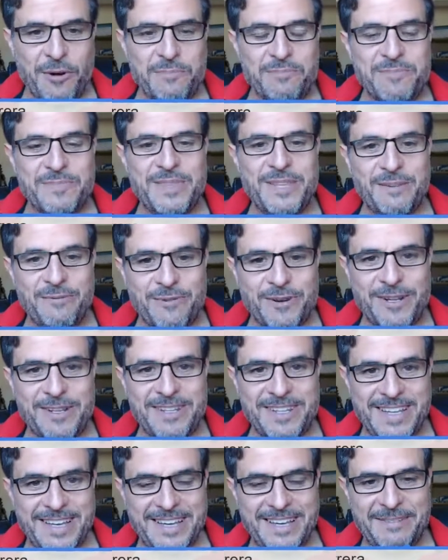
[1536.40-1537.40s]

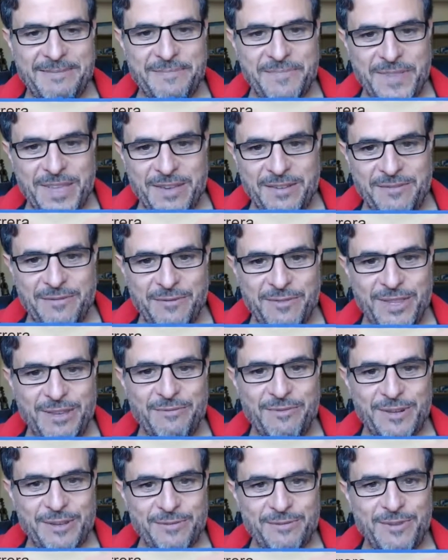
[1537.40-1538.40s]
different
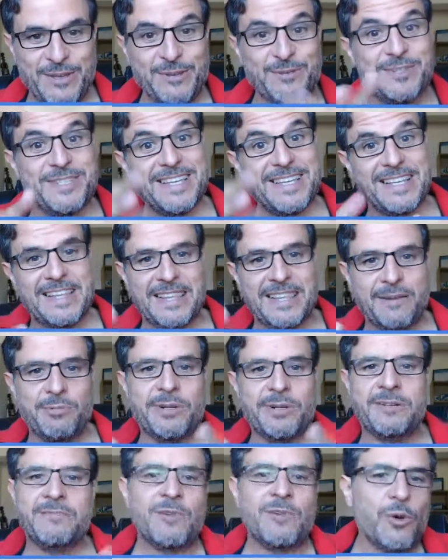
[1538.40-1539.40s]
views in
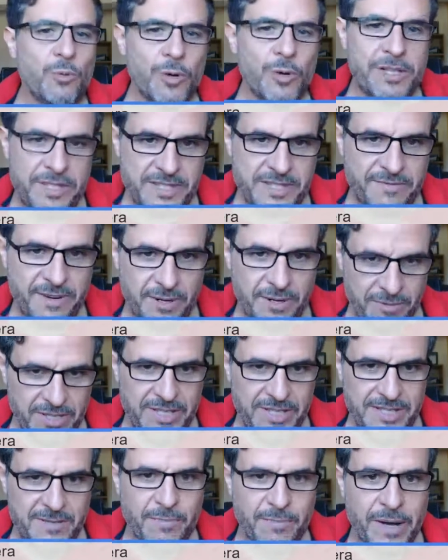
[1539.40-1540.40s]
Lebanon. What is very
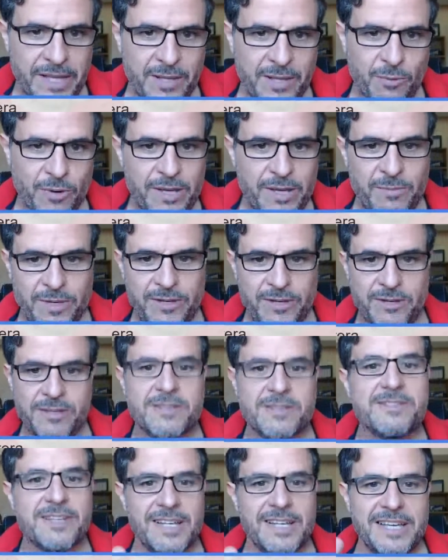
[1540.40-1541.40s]
easy, by the way,
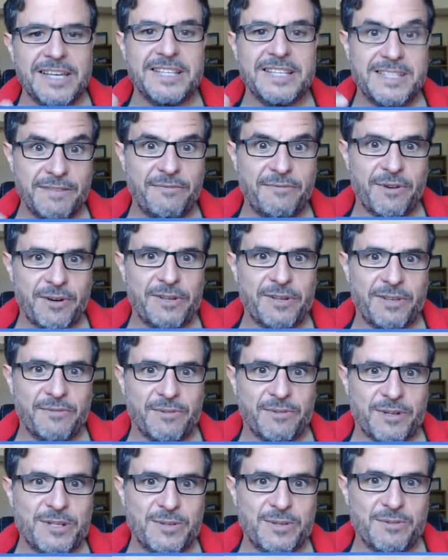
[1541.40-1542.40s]
because it's a very
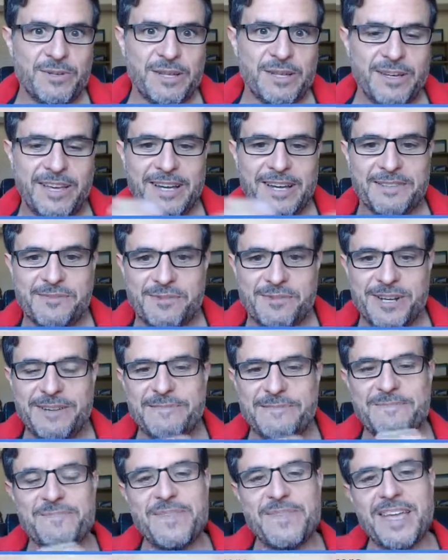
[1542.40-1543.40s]
diverse country.
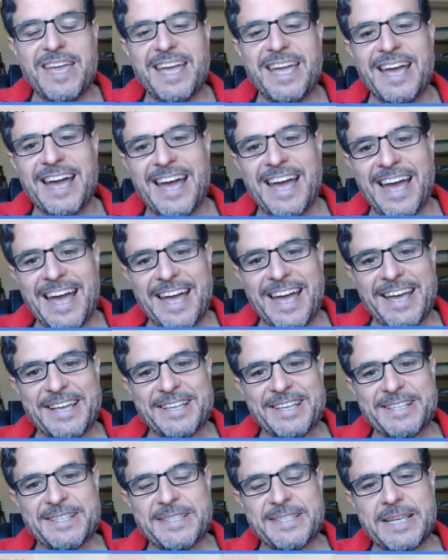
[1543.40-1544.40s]

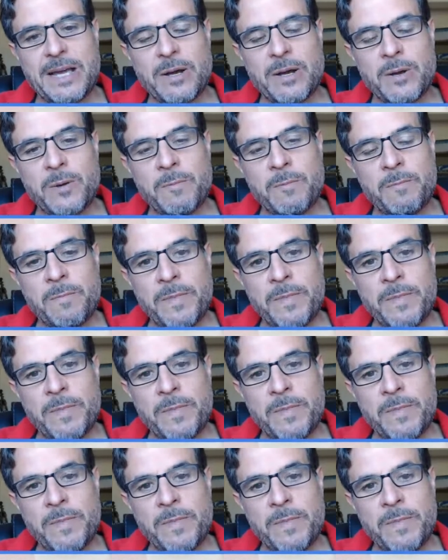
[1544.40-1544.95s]
So